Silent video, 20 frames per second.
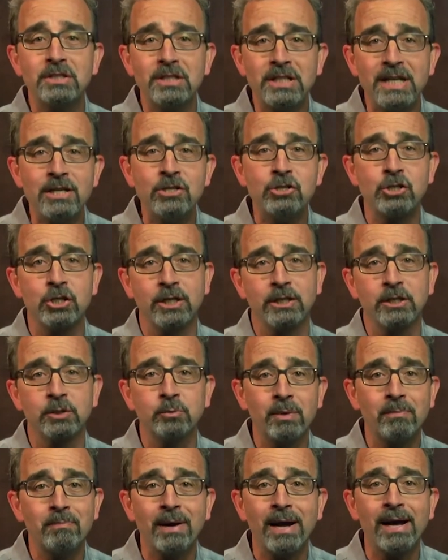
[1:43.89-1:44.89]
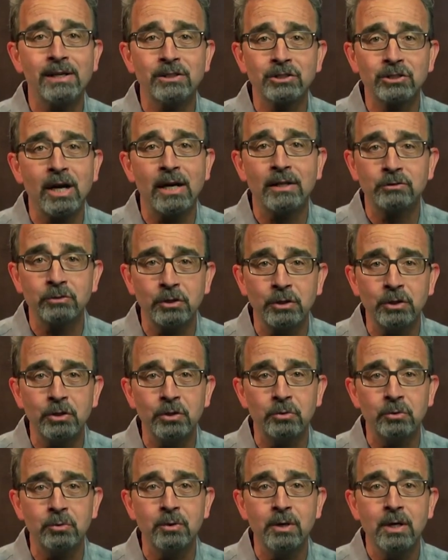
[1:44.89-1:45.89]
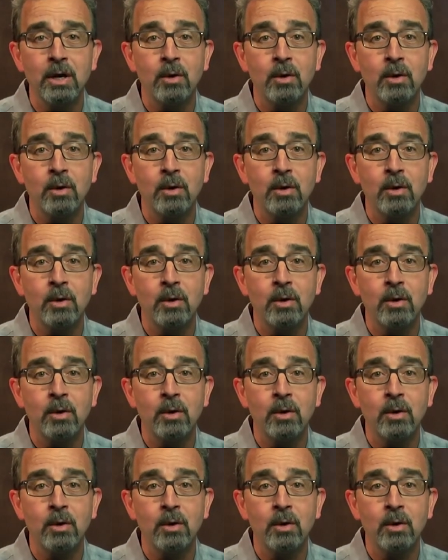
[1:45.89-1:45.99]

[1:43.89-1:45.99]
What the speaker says: teachings we passed on to you,